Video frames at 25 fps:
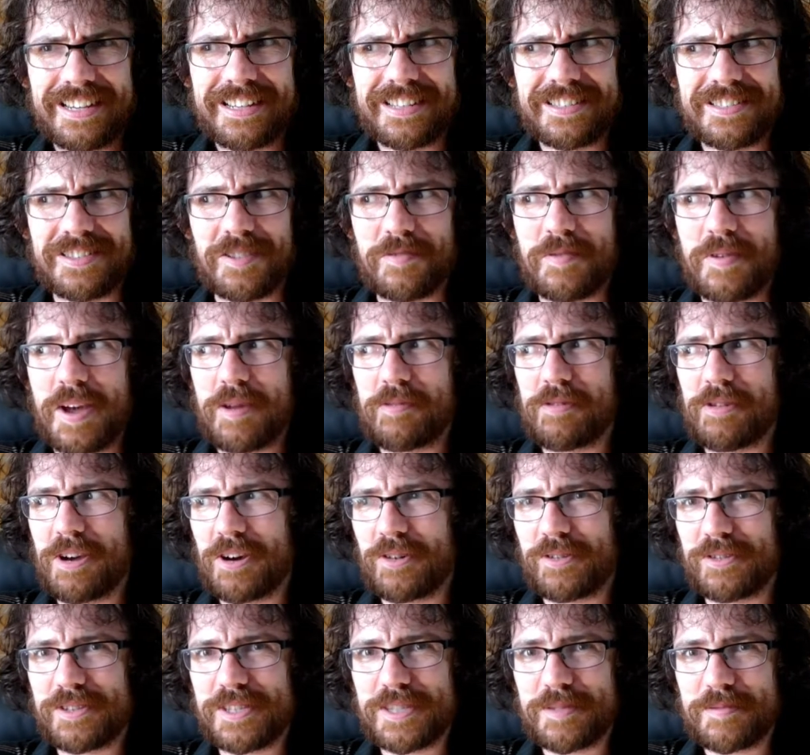So maybe I
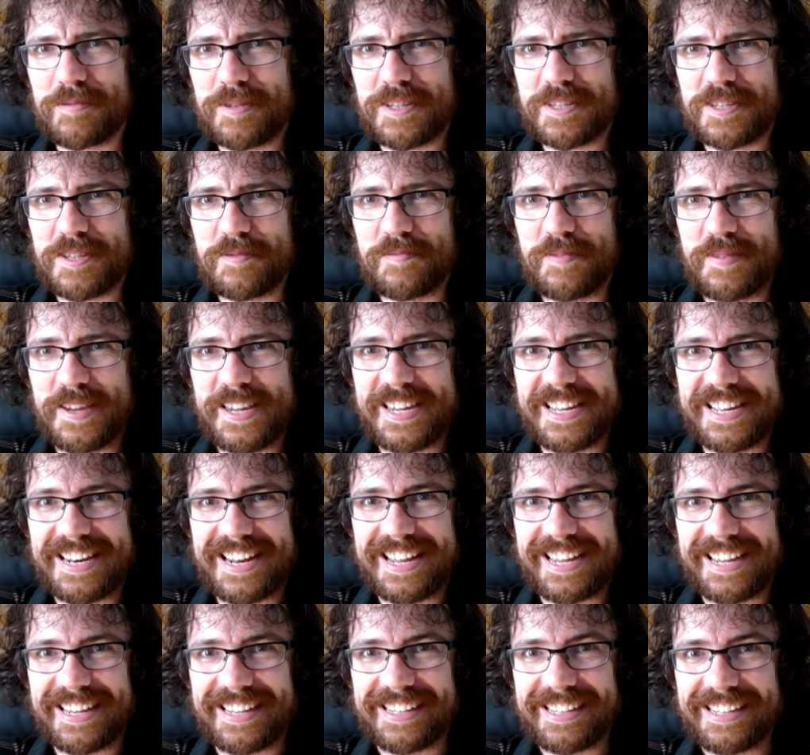wasn't supposed to be in
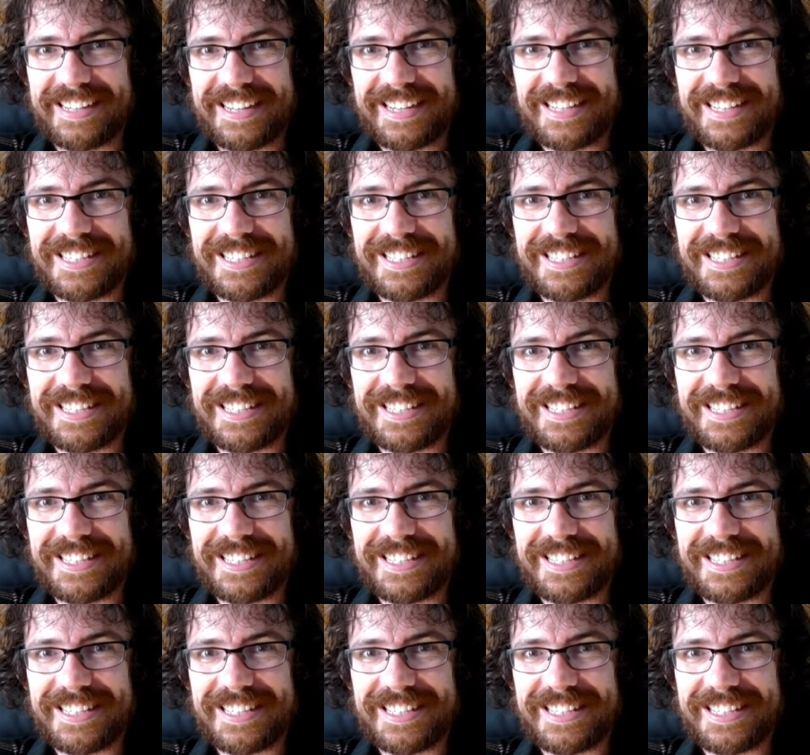here.